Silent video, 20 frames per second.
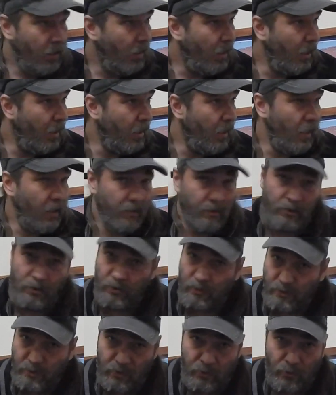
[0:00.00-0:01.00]
I got
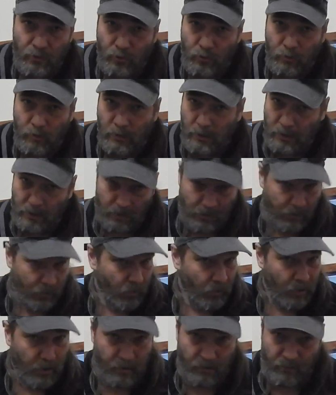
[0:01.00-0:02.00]
YouTube,
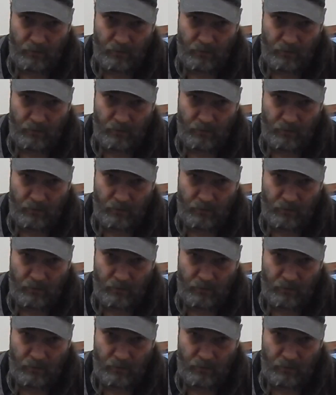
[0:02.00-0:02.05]
Jude S.